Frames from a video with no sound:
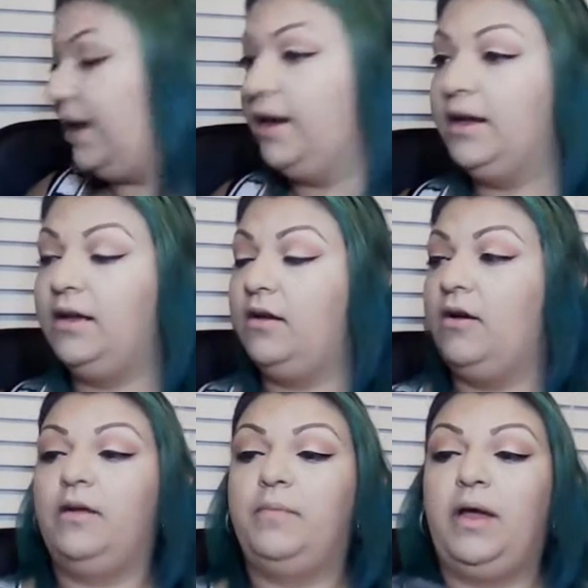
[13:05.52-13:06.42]

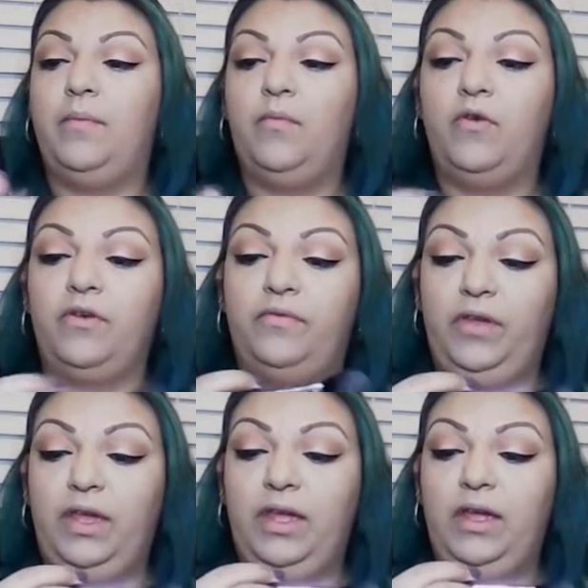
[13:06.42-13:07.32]
Banana on my
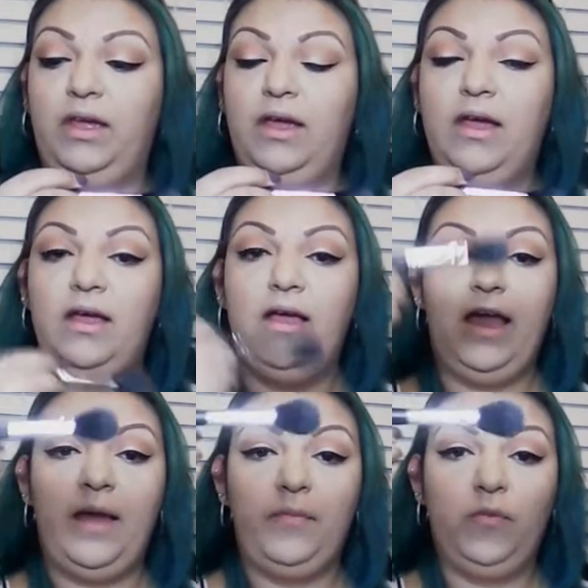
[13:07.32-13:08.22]
Morphe
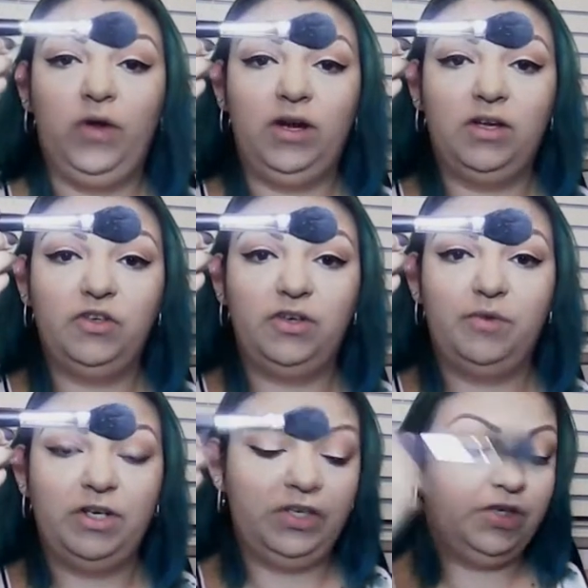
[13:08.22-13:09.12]

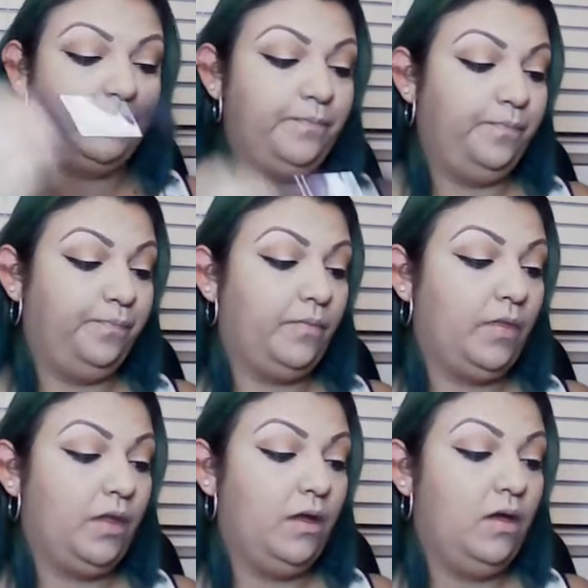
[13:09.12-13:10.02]
M100 brush.
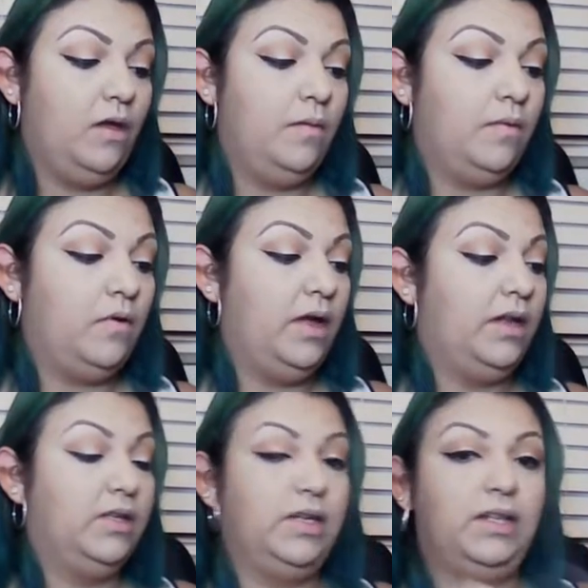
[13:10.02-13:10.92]

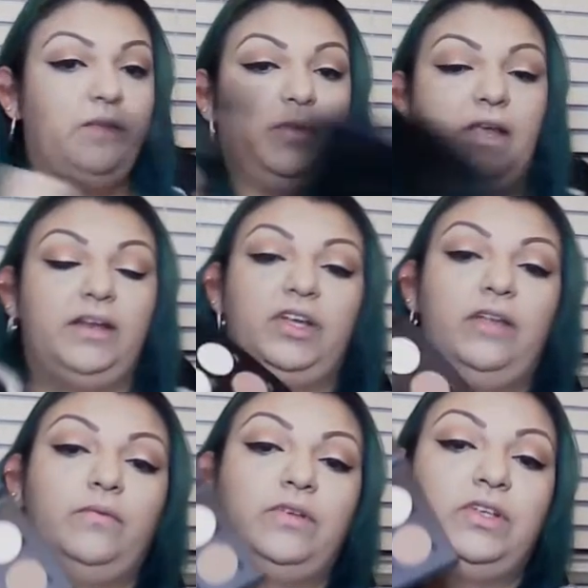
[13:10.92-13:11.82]
Go ahead and take the
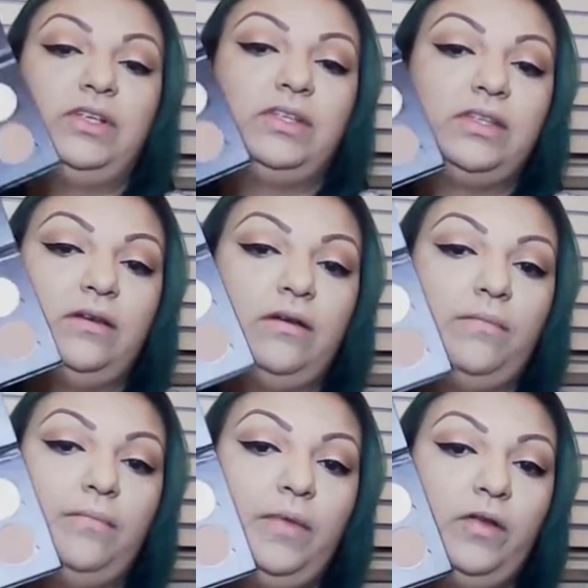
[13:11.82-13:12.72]
banana shade, which is
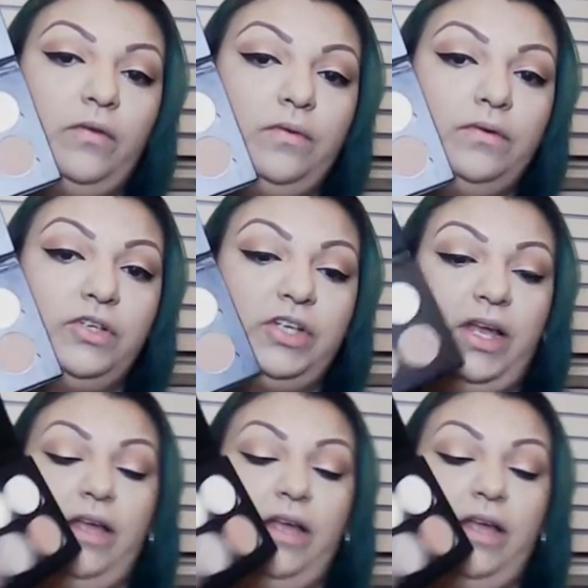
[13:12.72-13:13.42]
the middle